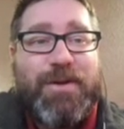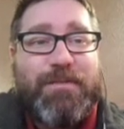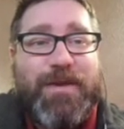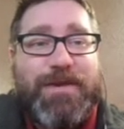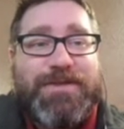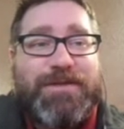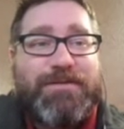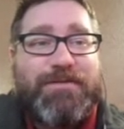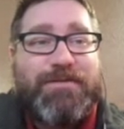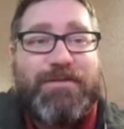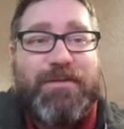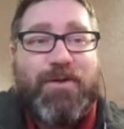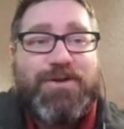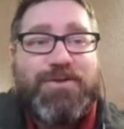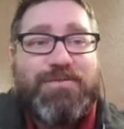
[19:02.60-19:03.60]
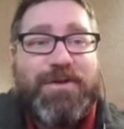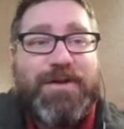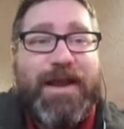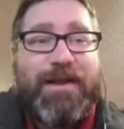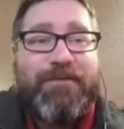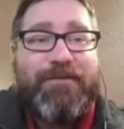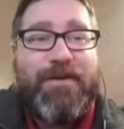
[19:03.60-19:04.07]
budget Ultramarine
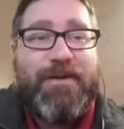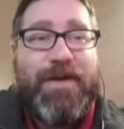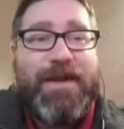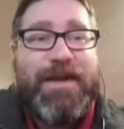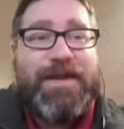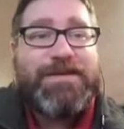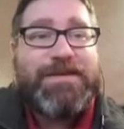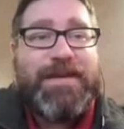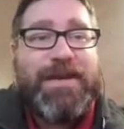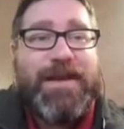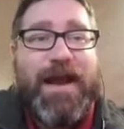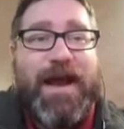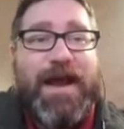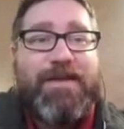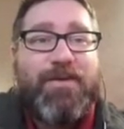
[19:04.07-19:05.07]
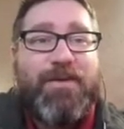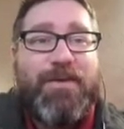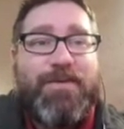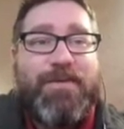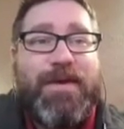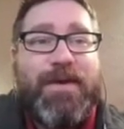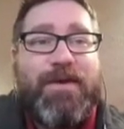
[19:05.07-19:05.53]
deck very easily, either with
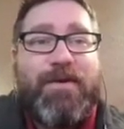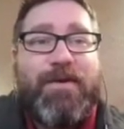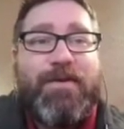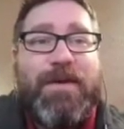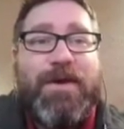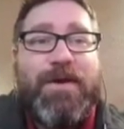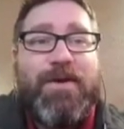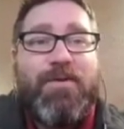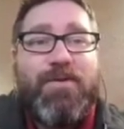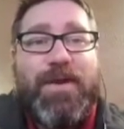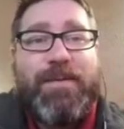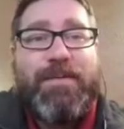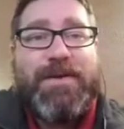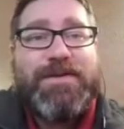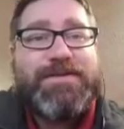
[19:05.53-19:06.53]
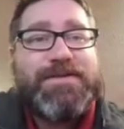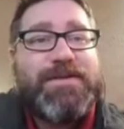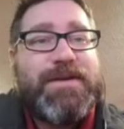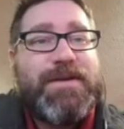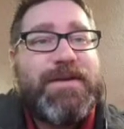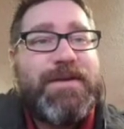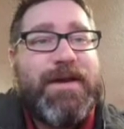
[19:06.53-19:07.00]
Thiel, Remus,
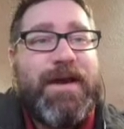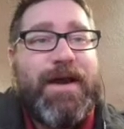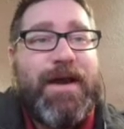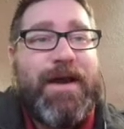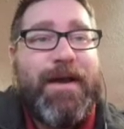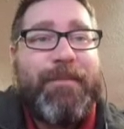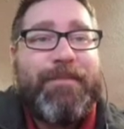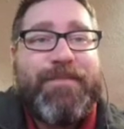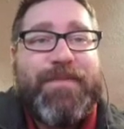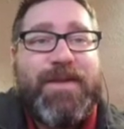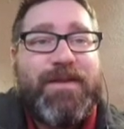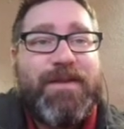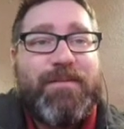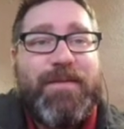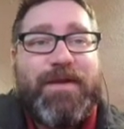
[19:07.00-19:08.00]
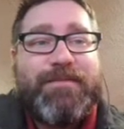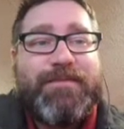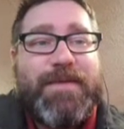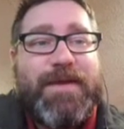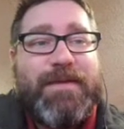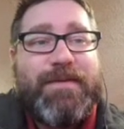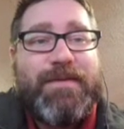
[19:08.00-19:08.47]
Gilliman.
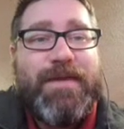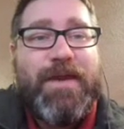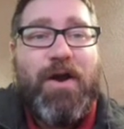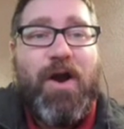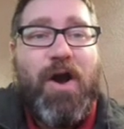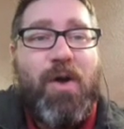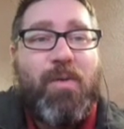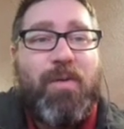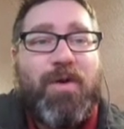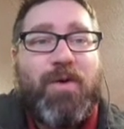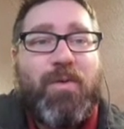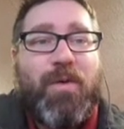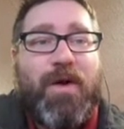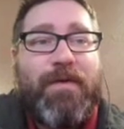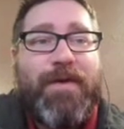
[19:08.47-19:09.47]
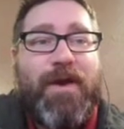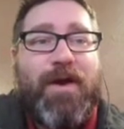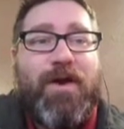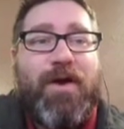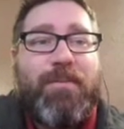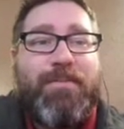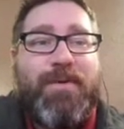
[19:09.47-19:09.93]
They all work well. They
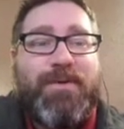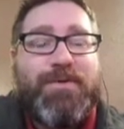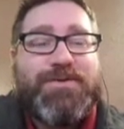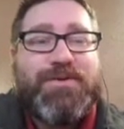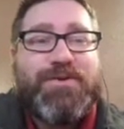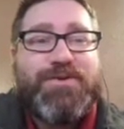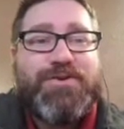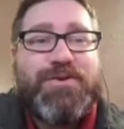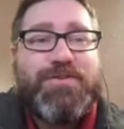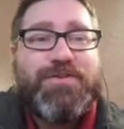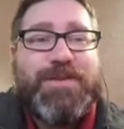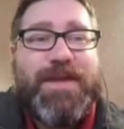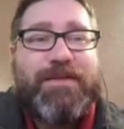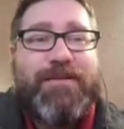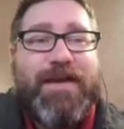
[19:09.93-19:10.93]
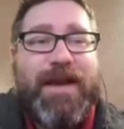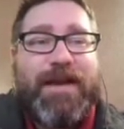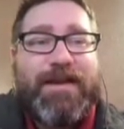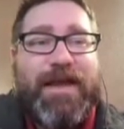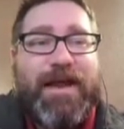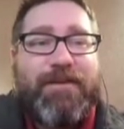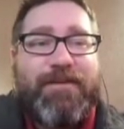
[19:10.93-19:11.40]
all bolster troops. They've got a
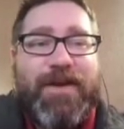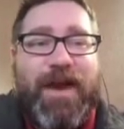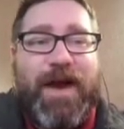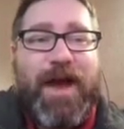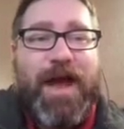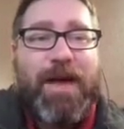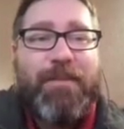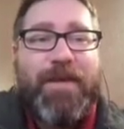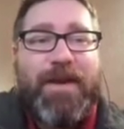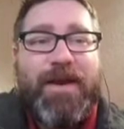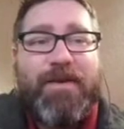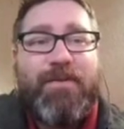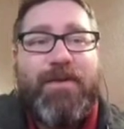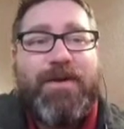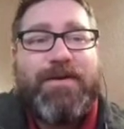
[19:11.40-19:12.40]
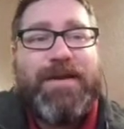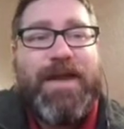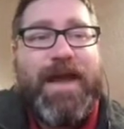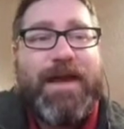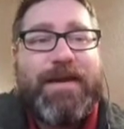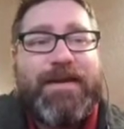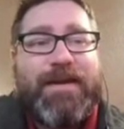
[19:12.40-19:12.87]
lot of common and rare
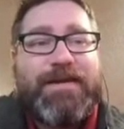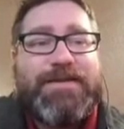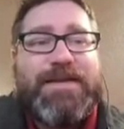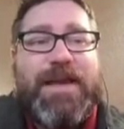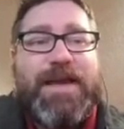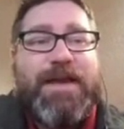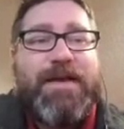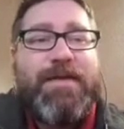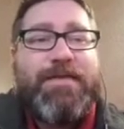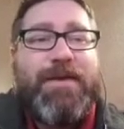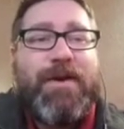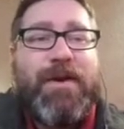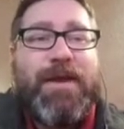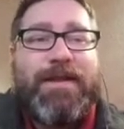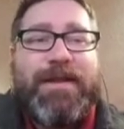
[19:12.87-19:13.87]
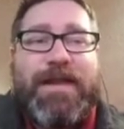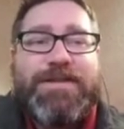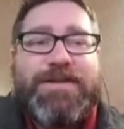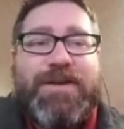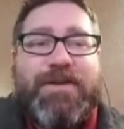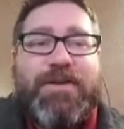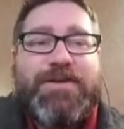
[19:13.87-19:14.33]
tactics. Their
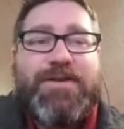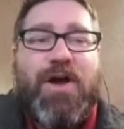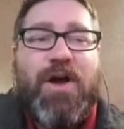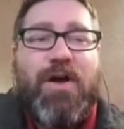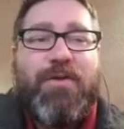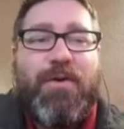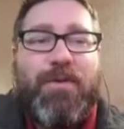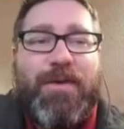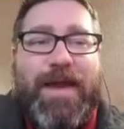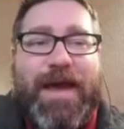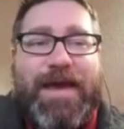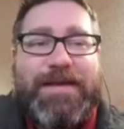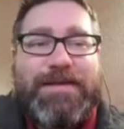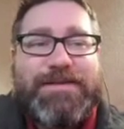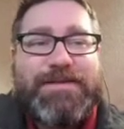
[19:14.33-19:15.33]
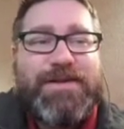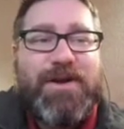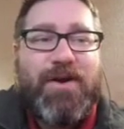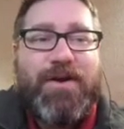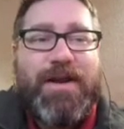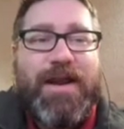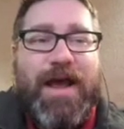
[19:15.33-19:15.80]
legendaries, although nice,
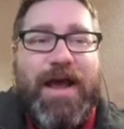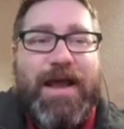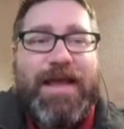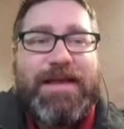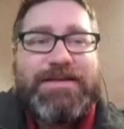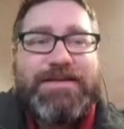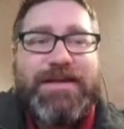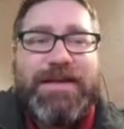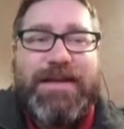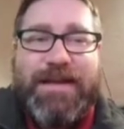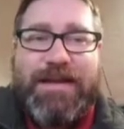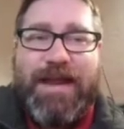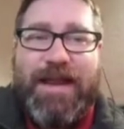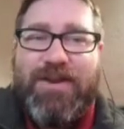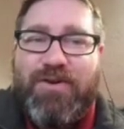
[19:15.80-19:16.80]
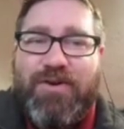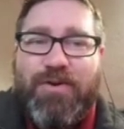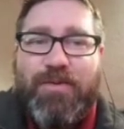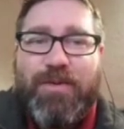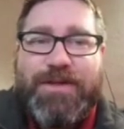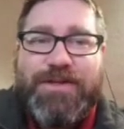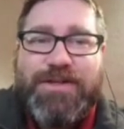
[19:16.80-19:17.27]
are not as needed, and you
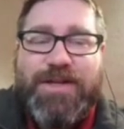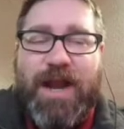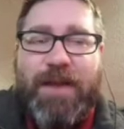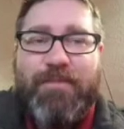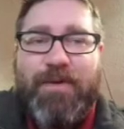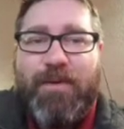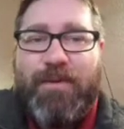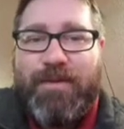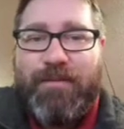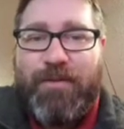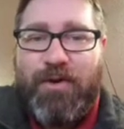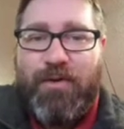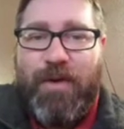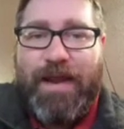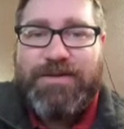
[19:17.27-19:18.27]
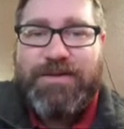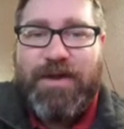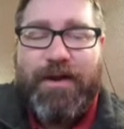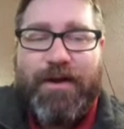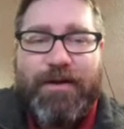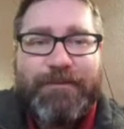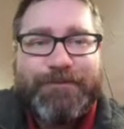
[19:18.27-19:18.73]
could really just operate with them at Crag's
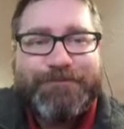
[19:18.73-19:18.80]
Honor.